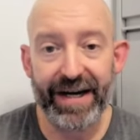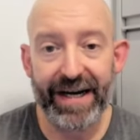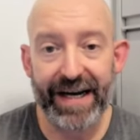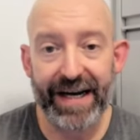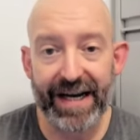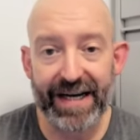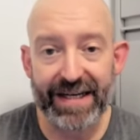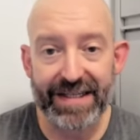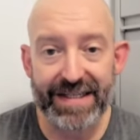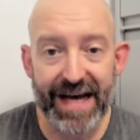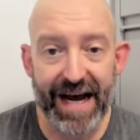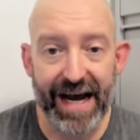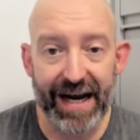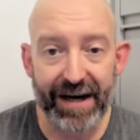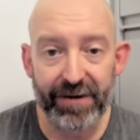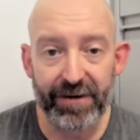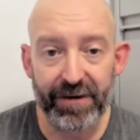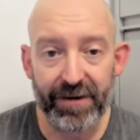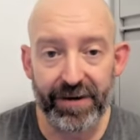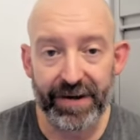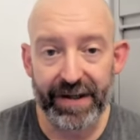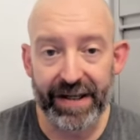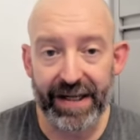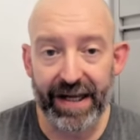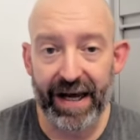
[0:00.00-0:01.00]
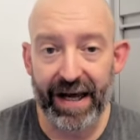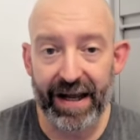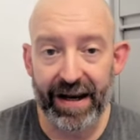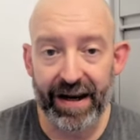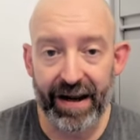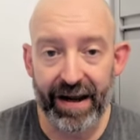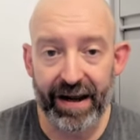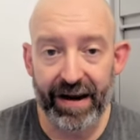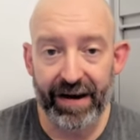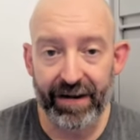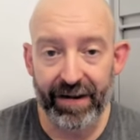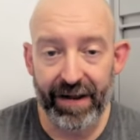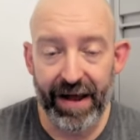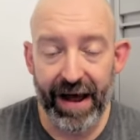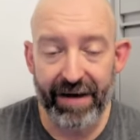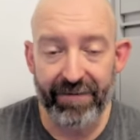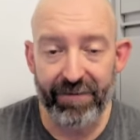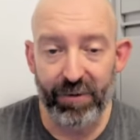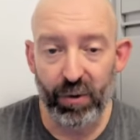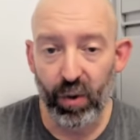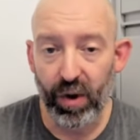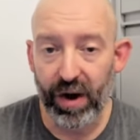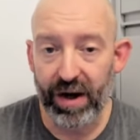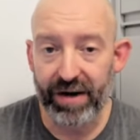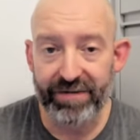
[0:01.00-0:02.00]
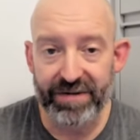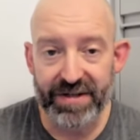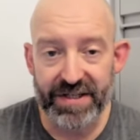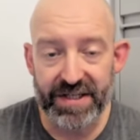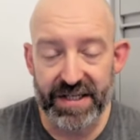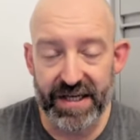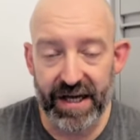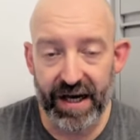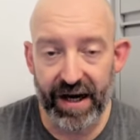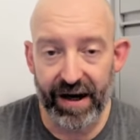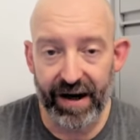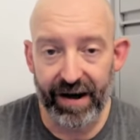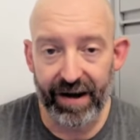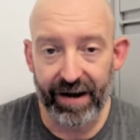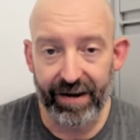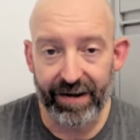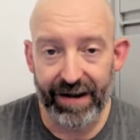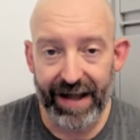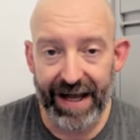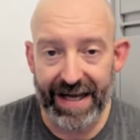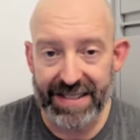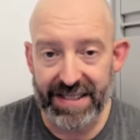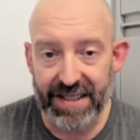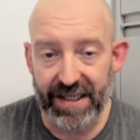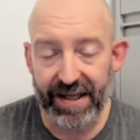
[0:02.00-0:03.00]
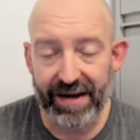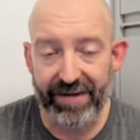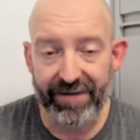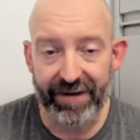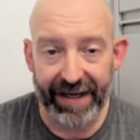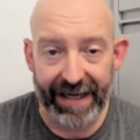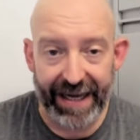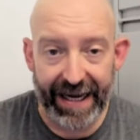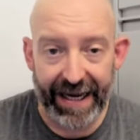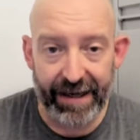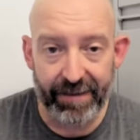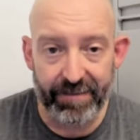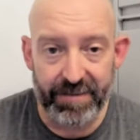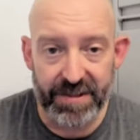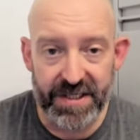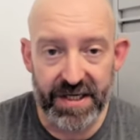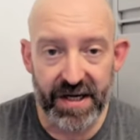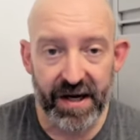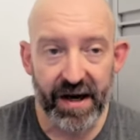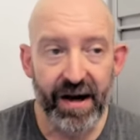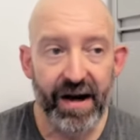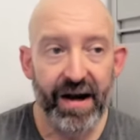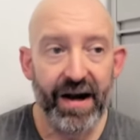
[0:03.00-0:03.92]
He had a tackle in every one of his last 11 games.